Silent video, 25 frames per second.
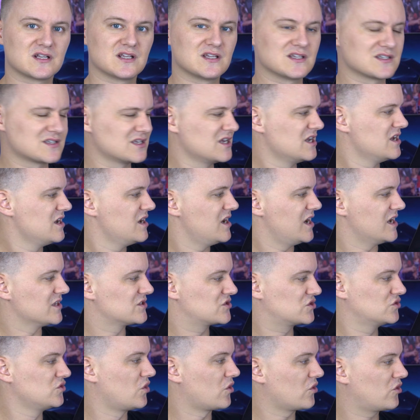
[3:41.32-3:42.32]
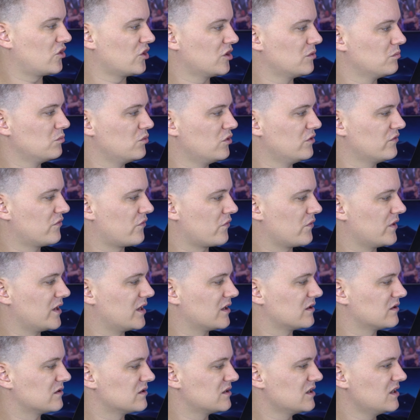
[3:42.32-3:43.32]
it is, it's not going to move
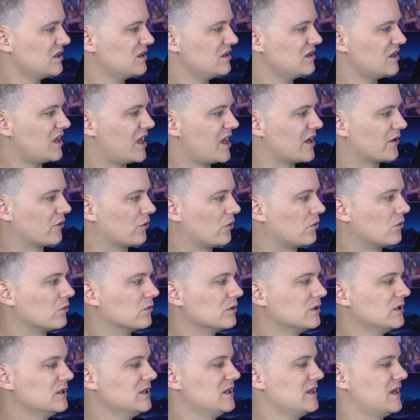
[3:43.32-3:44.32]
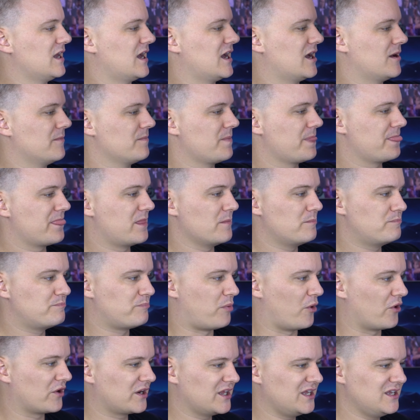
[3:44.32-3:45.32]
around at all. The
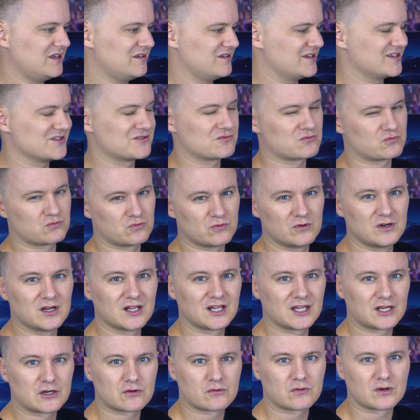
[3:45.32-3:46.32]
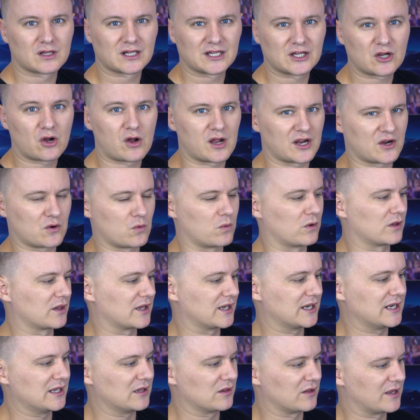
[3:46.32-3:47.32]
body is really high
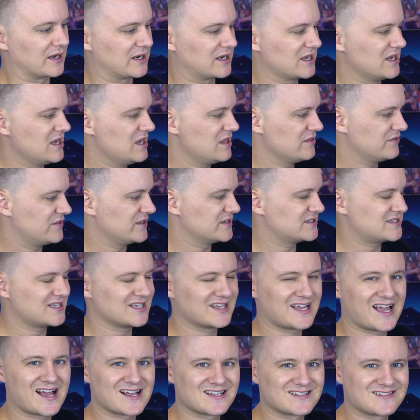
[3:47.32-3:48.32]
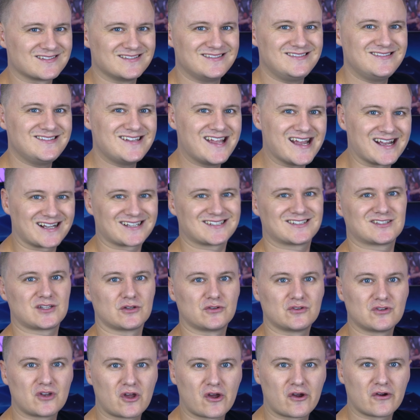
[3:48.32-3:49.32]
quality. Like, this thing has next to
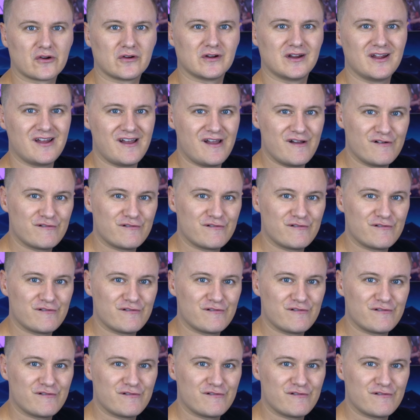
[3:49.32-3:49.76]
no